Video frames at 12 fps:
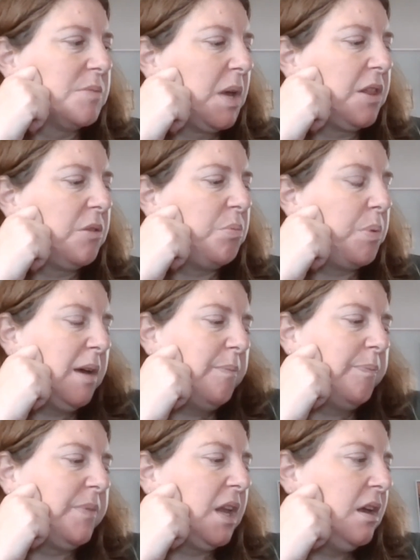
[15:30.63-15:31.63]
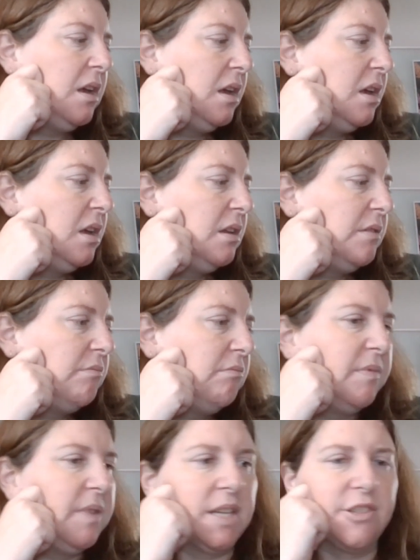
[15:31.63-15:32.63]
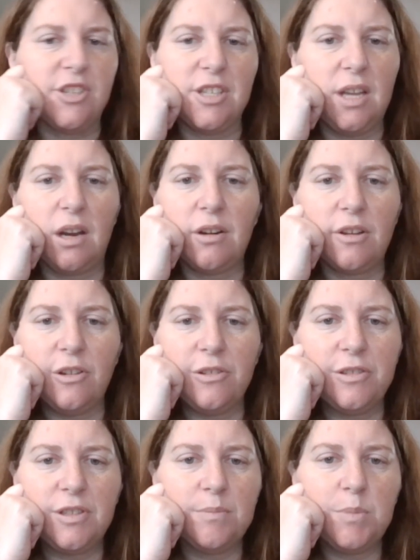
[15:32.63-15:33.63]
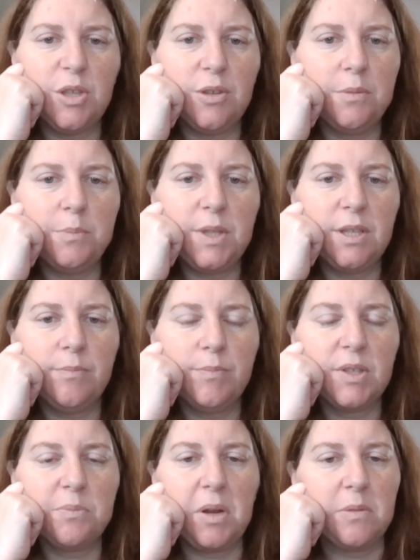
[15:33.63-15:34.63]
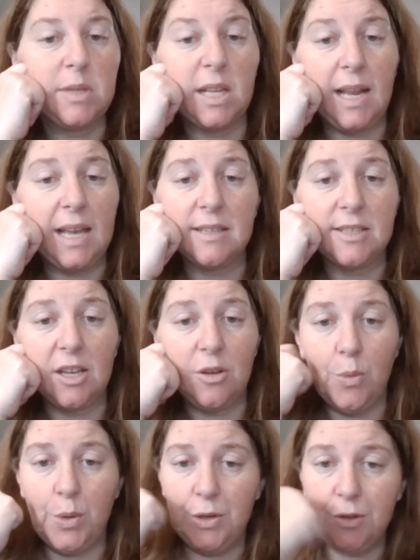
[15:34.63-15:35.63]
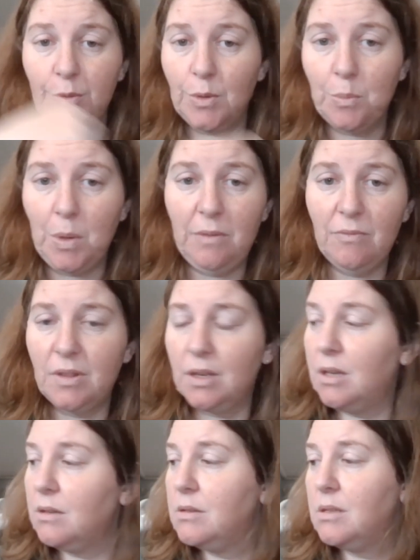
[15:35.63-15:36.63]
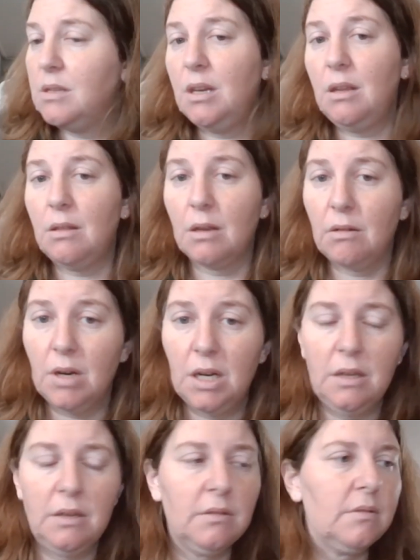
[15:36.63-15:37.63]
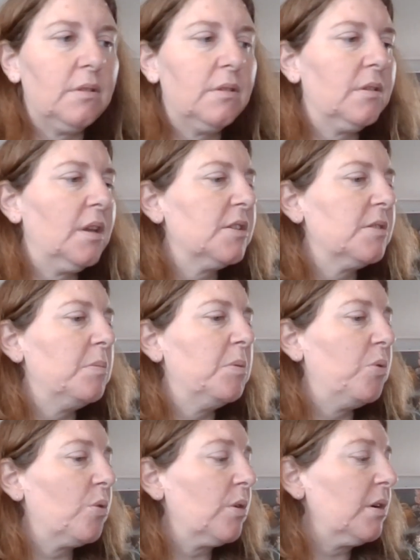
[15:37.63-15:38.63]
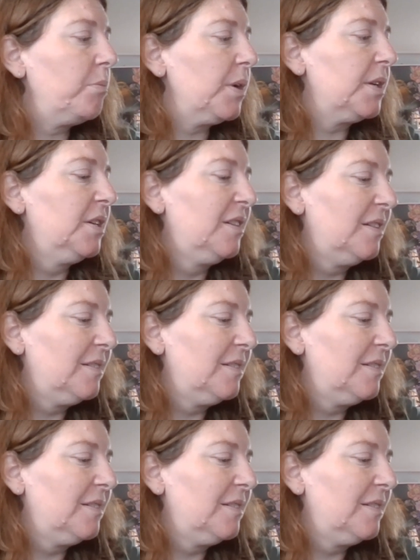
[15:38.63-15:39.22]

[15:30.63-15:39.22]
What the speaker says: month, but that's just how it goes sometimes. Sometimes the last thing I want to do when I'm waiting for the kids is anything really. It gets a bit boring, but